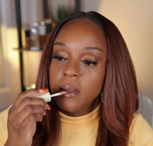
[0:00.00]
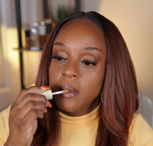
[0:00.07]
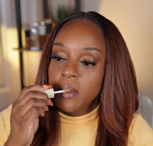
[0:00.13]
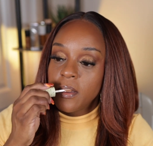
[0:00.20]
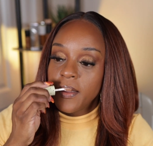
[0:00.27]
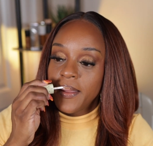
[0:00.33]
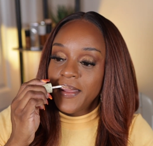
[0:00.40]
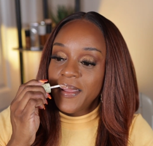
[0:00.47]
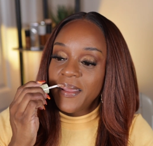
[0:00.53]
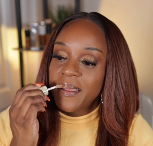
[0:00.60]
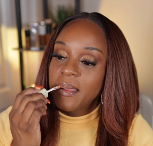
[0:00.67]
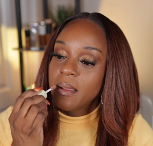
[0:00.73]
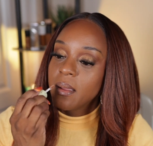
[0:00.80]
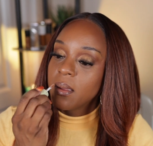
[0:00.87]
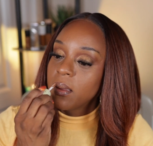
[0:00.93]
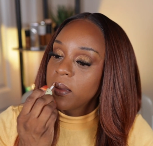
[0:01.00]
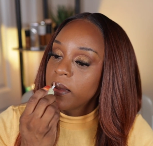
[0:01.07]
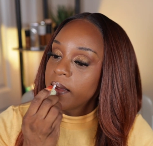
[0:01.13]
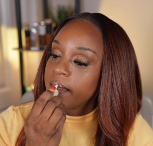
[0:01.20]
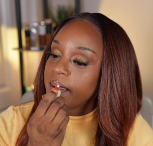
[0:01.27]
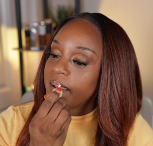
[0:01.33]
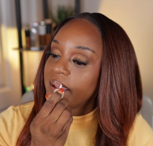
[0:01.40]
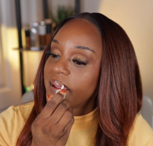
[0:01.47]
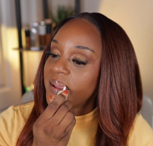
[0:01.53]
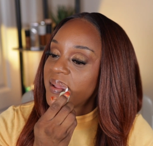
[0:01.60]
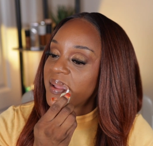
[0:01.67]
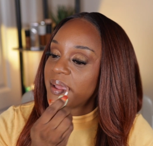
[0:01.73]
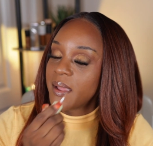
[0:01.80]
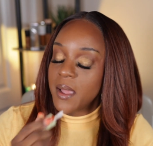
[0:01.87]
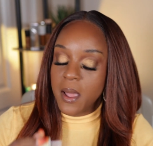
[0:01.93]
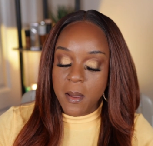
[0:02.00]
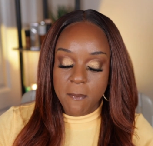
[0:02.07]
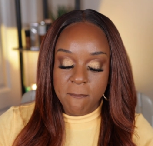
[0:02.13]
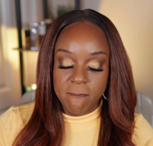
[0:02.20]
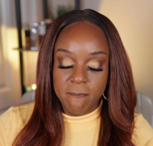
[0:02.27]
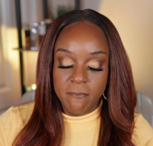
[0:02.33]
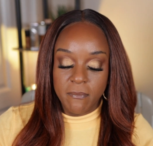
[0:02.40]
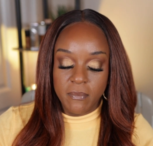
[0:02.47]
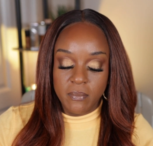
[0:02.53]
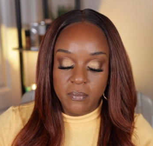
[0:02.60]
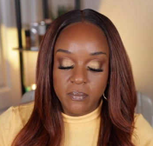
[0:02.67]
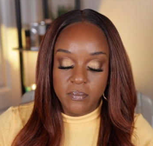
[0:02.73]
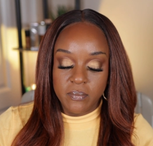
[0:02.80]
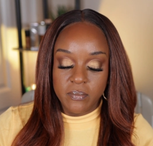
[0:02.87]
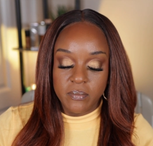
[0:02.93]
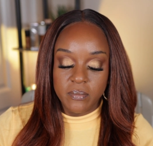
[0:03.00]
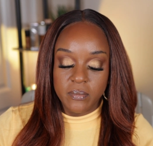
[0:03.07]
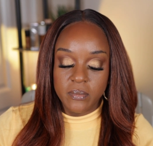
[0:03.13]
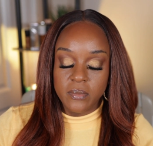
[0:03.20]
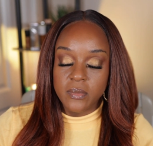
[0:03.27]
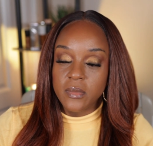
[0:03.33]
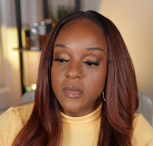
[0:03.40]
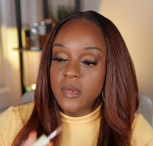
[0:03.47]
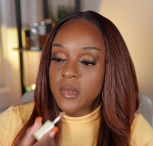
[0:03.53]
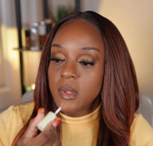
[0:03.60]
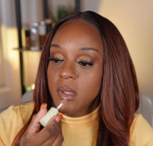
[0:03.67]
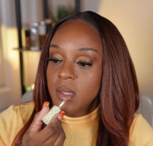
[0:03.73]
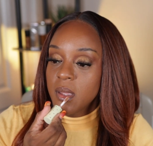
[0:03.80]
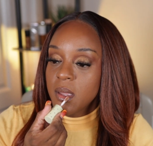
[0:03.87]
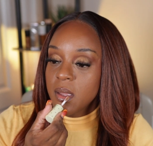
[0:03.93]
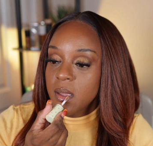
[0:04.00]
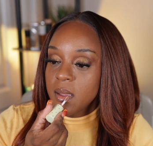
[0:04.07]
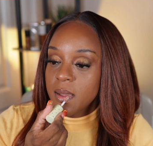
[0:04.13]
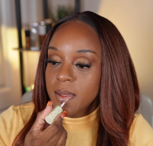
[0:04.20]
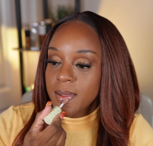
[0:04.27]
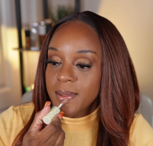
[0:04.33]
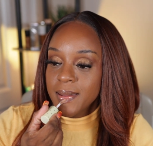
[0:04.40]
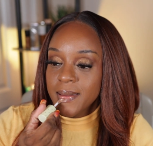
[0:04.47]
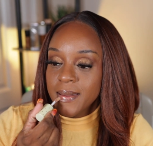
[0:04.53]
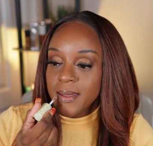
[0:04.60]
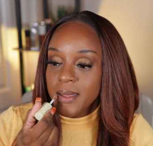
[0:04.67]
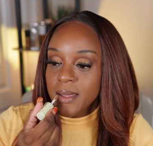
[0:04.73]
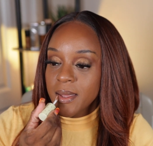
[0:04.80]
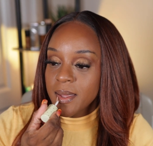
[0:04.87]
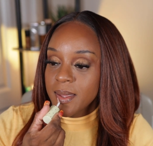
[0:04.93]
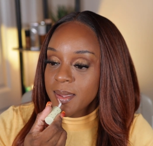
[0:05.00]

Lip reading: No one is speaking in this clip.